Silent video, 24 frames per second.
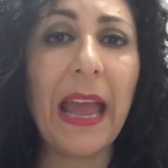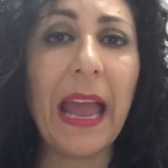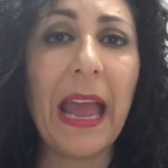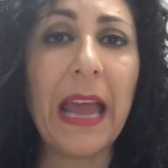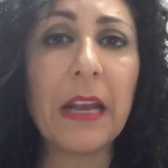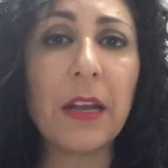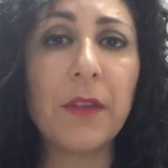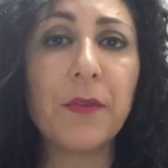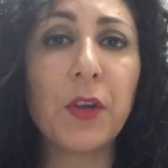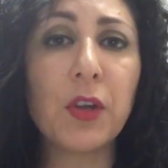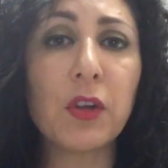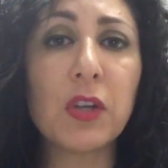
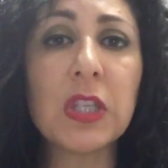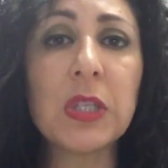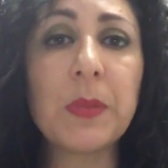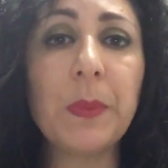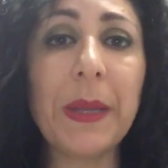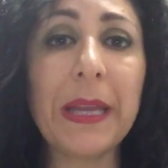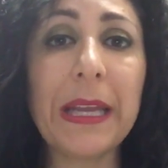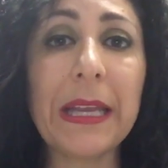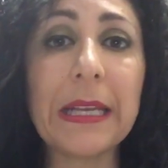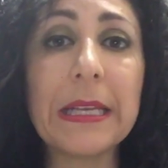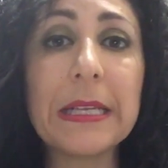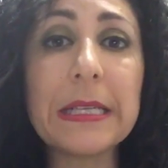And if you're
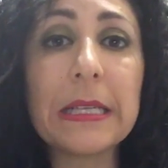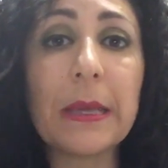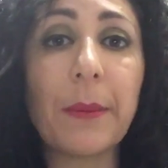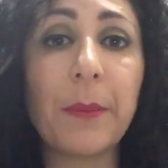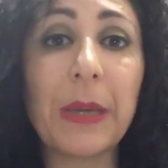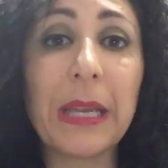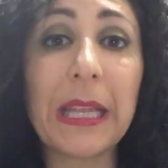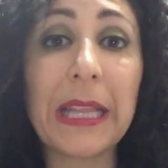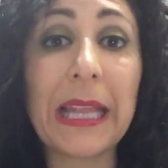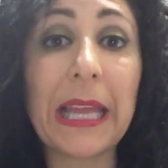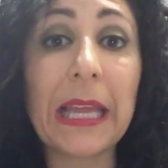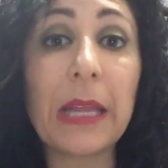speaking to
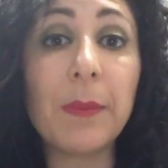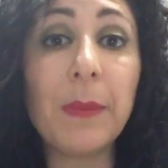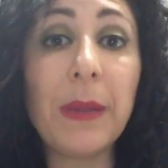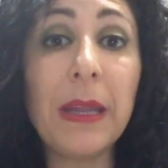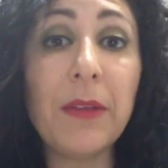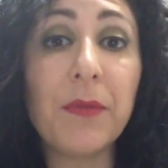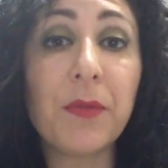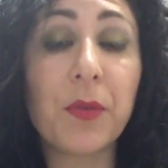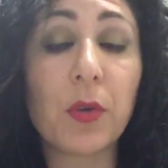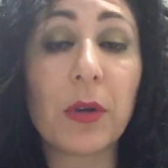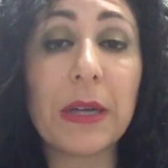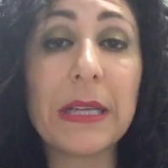somebody like
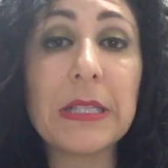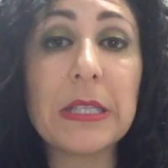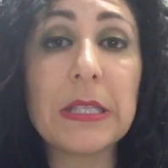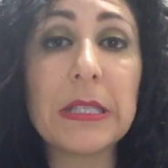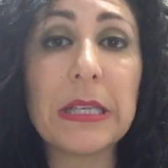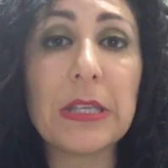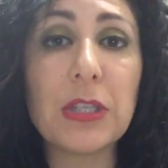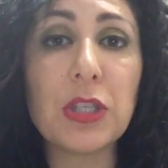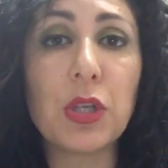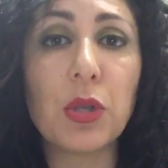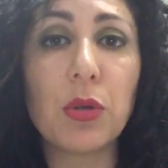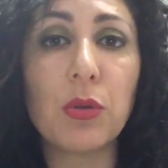me, for
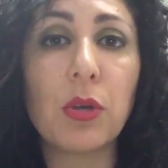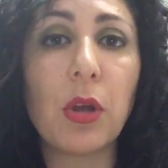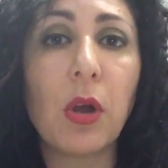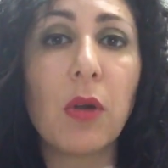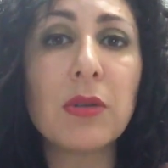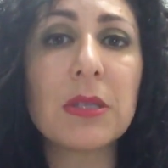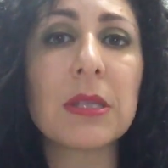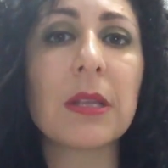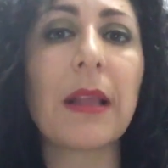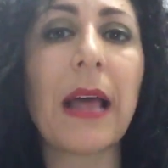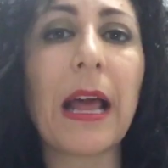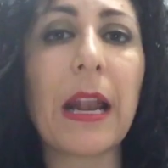instance, who
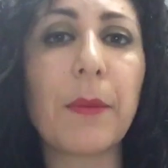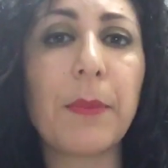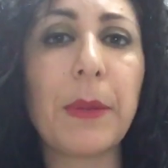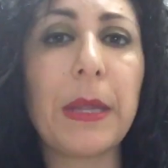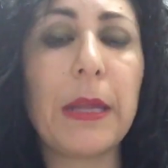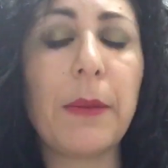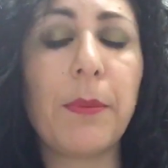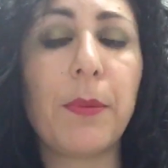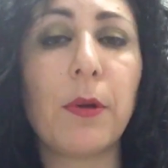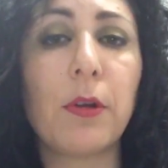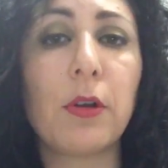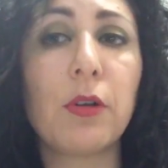knows a lot of
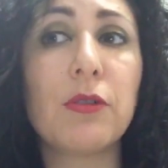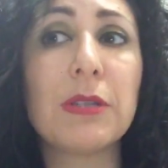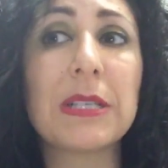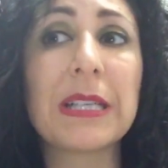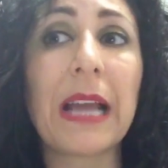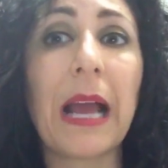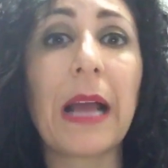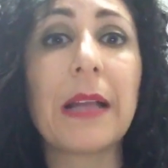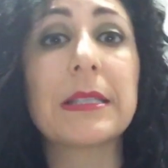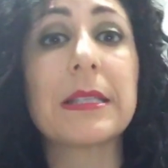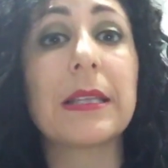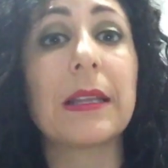people and who's
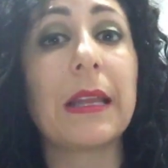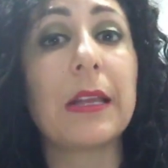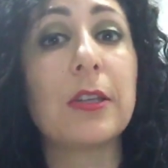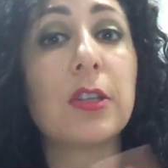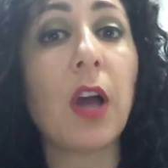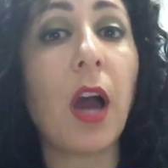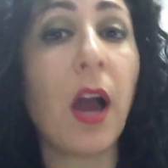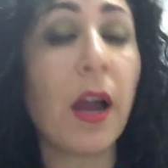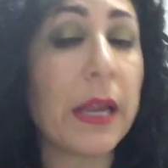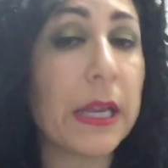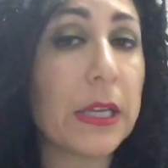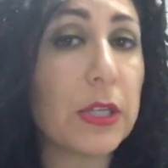constantly
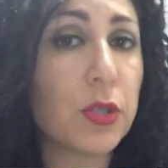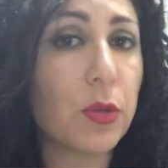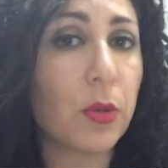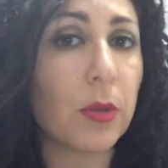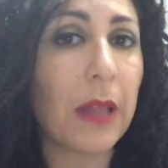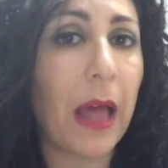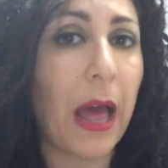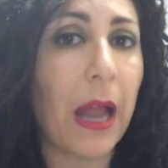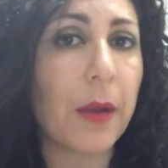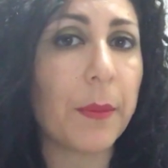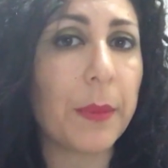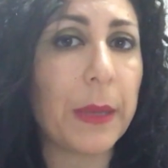talking to a
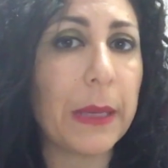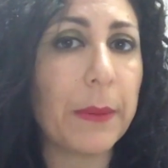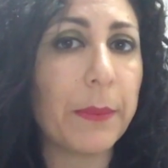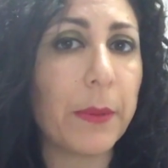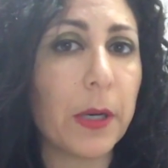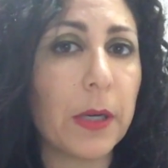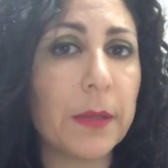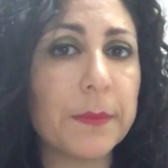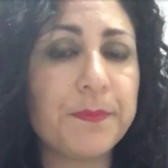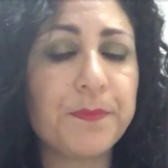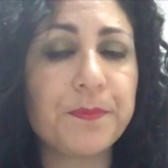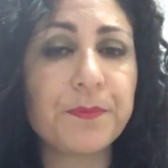lot of
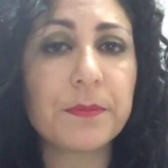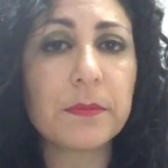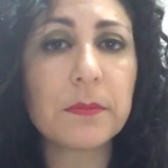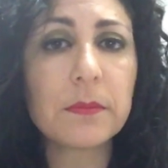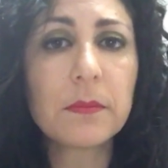people,